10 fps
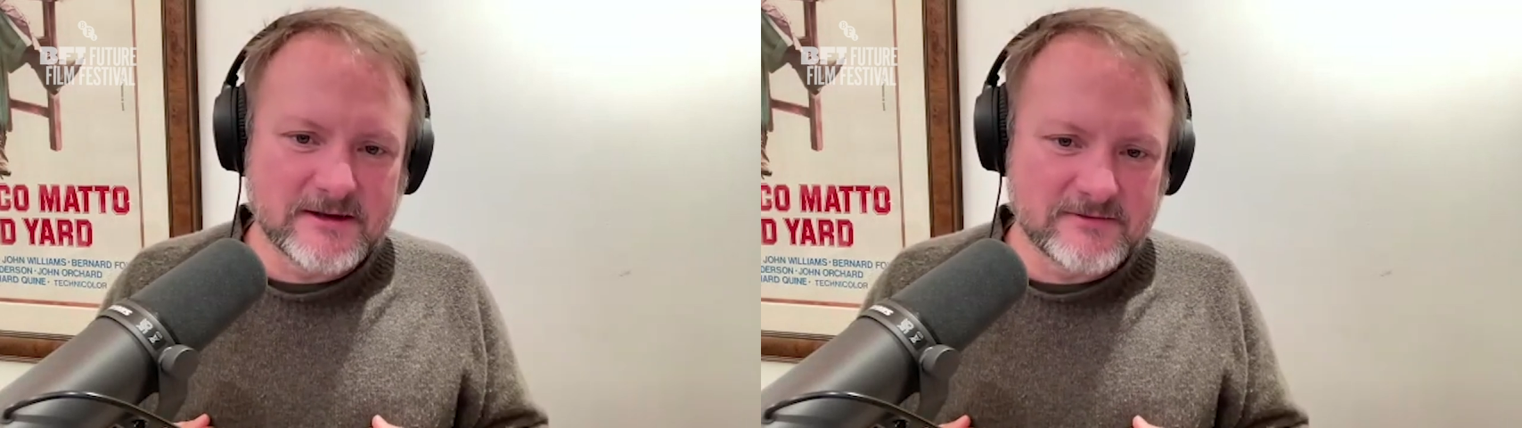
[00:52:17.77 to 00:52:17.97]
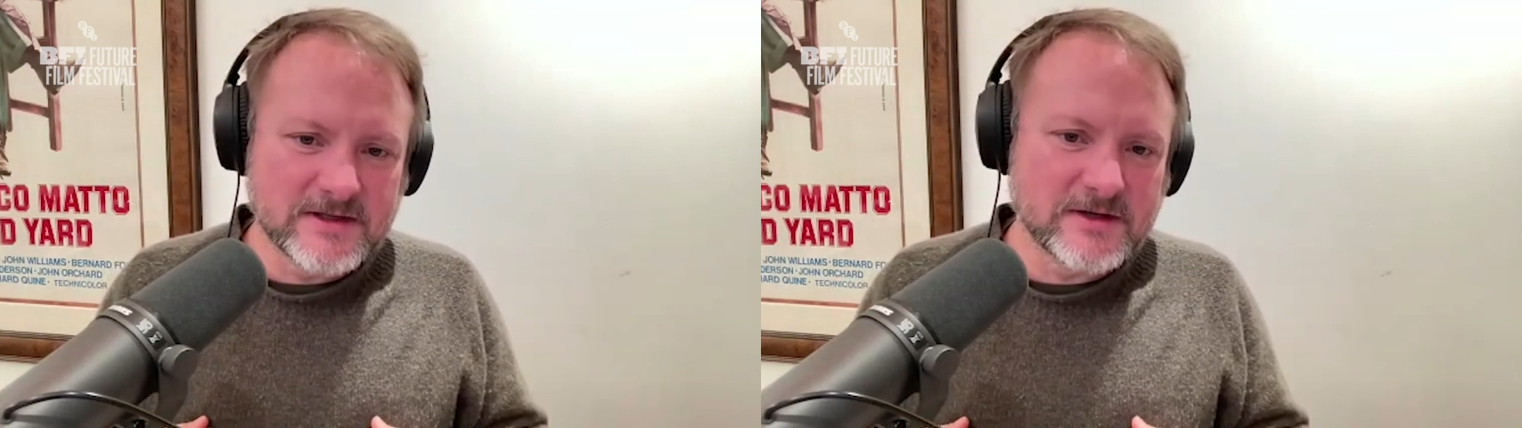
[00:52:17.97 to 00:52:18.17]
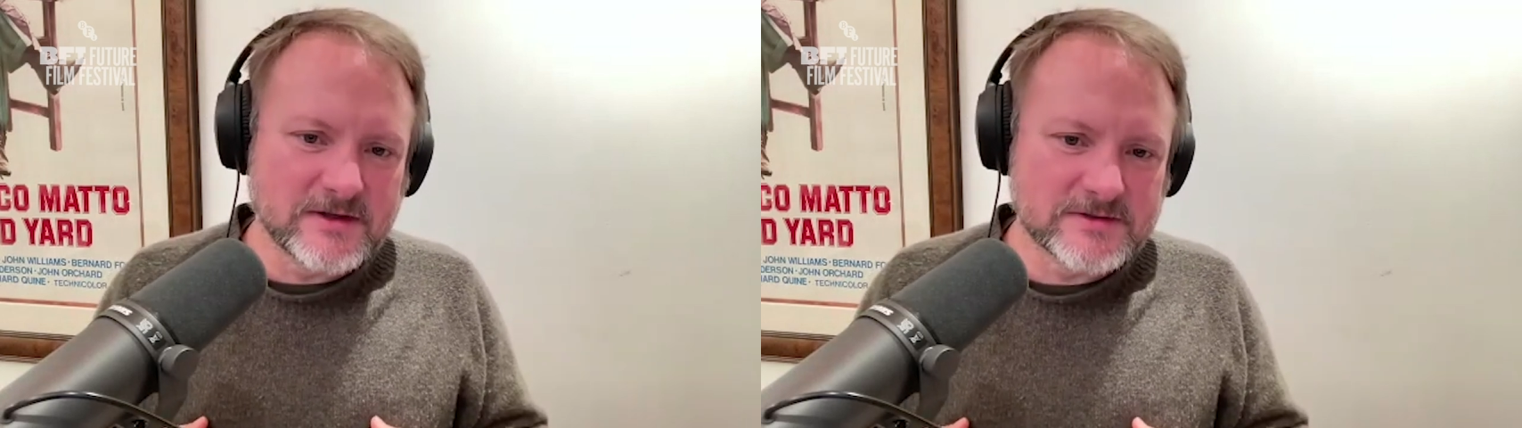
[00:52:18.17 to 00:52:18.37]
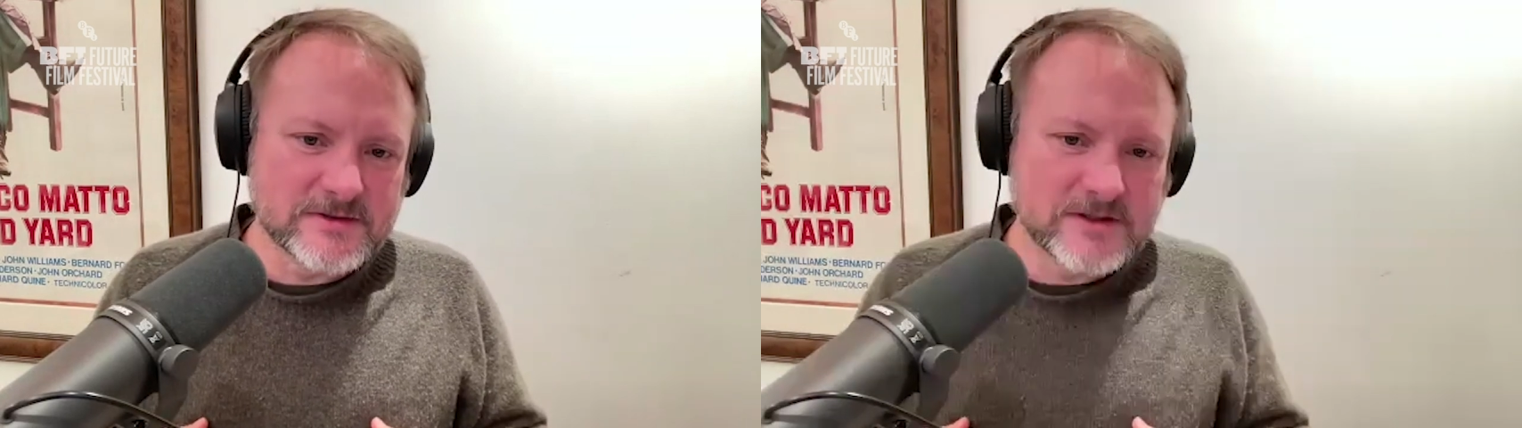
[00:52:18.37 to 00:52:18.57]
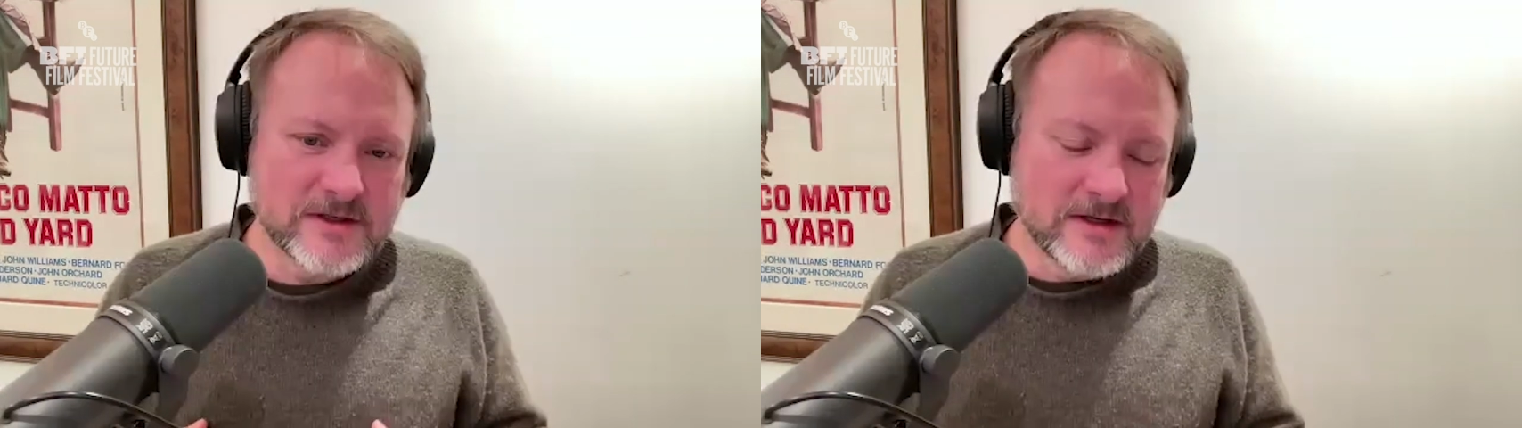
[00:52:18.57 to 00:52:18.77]
of a
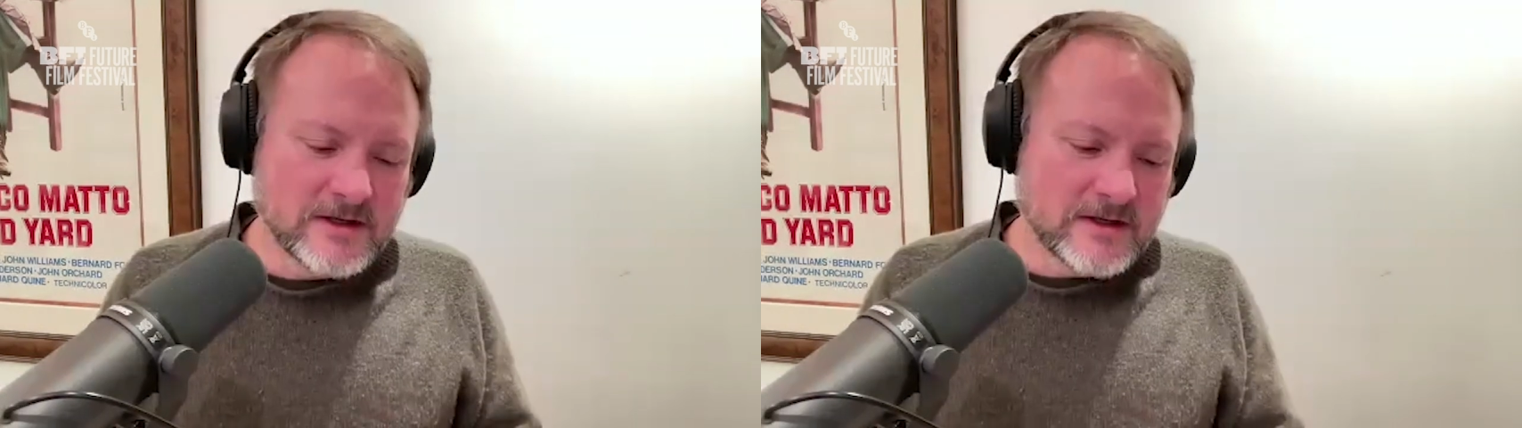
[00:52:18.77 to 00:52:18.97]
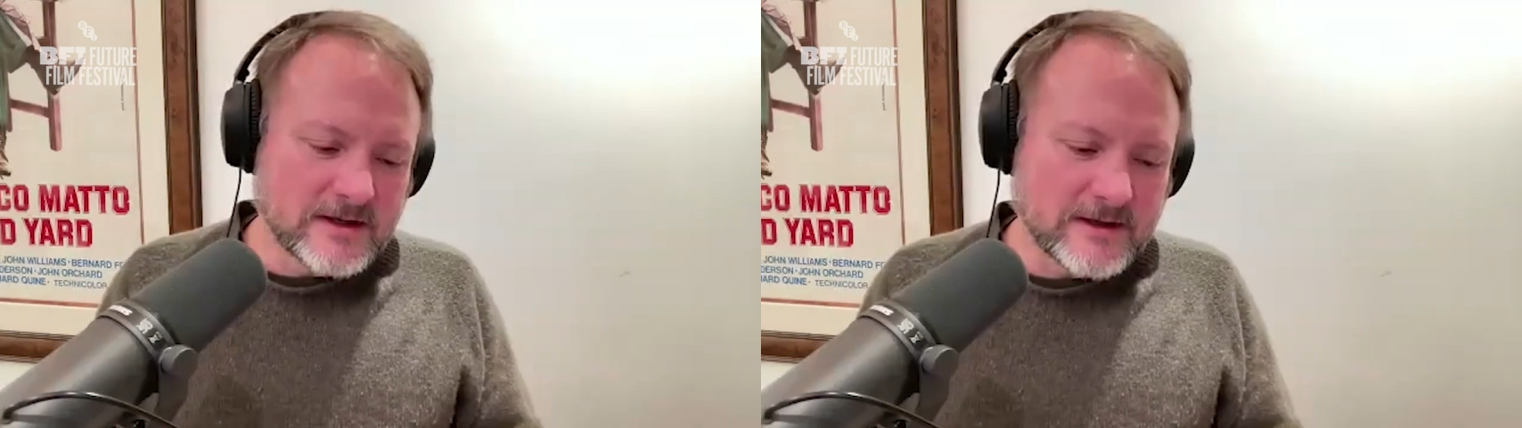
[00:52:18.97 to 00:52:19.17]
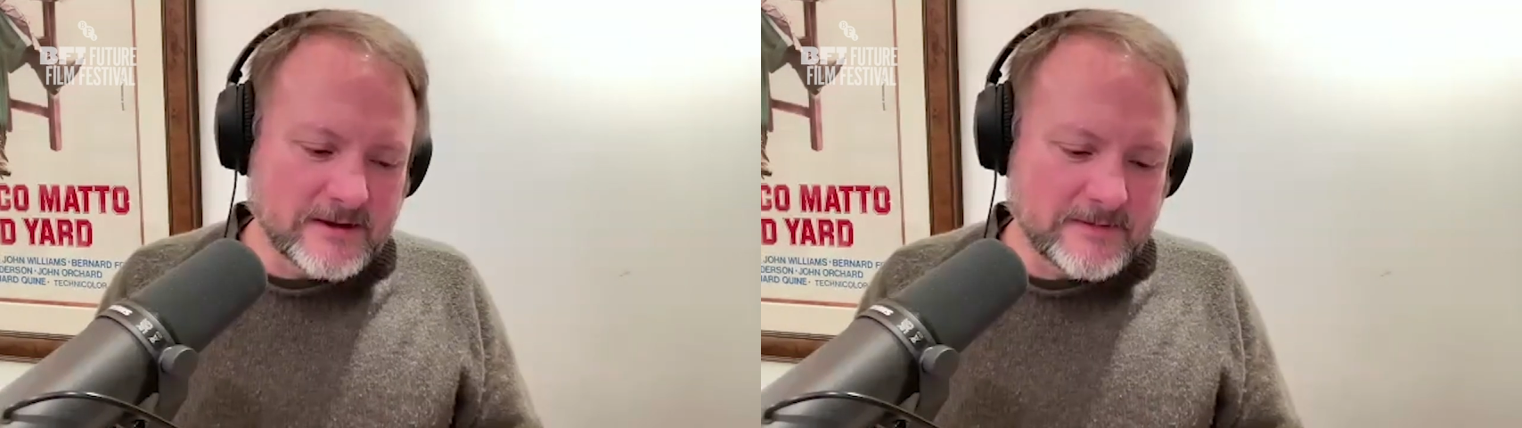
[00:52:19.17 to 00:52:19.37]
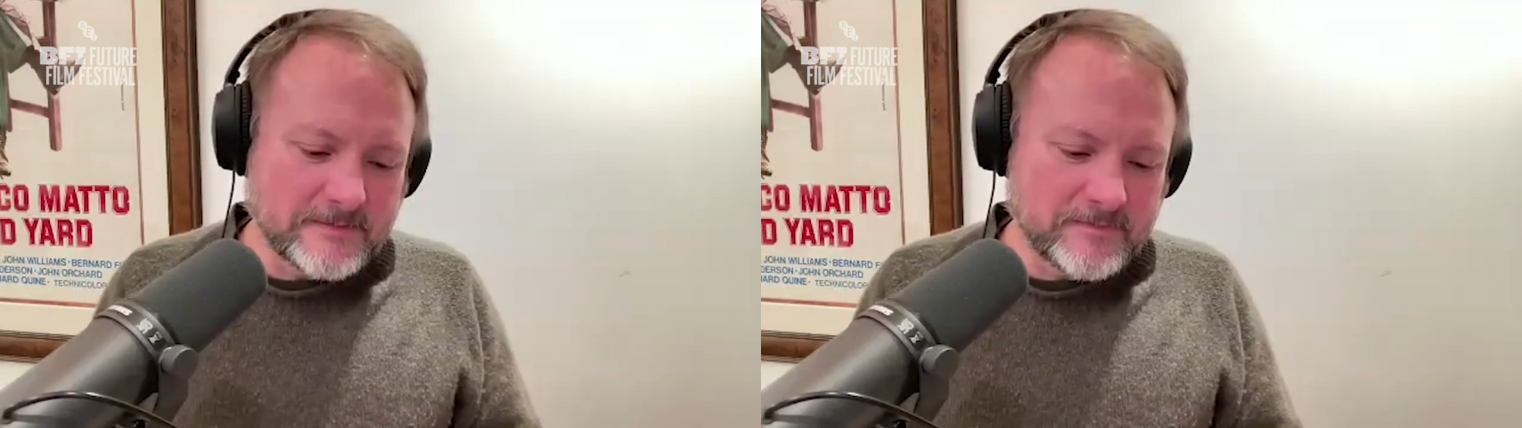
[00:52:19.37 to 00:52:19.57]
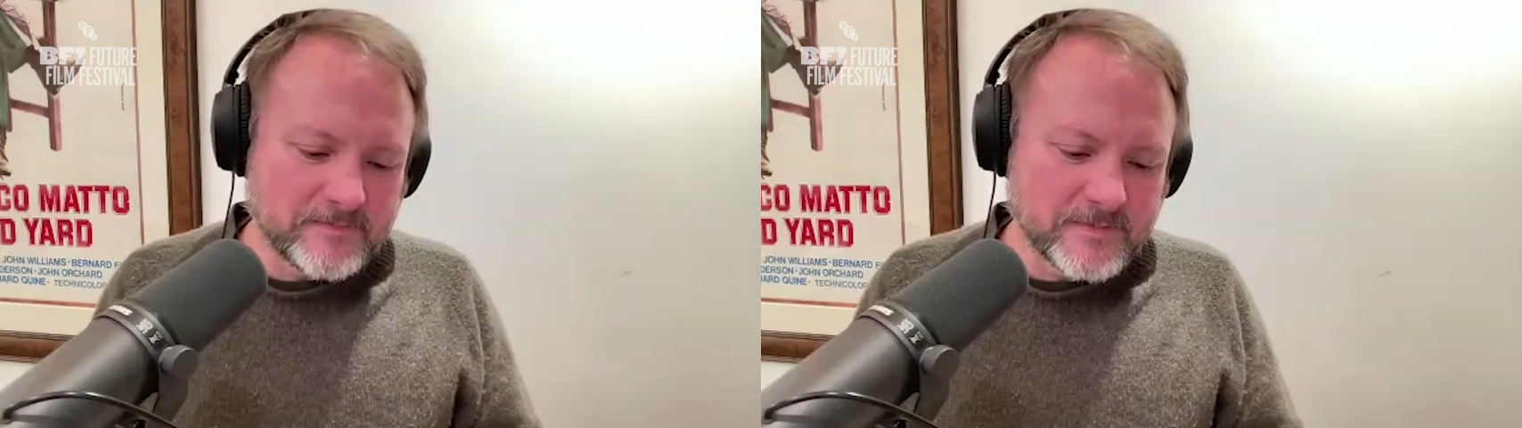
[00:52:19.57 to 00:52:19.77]
character
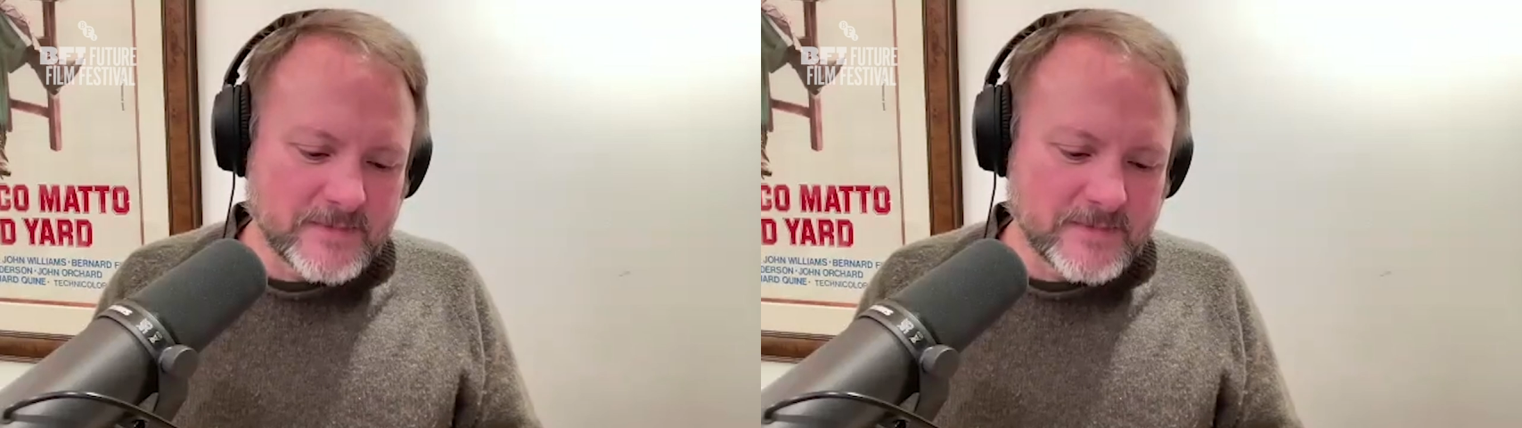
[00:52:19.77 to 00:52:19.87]
um,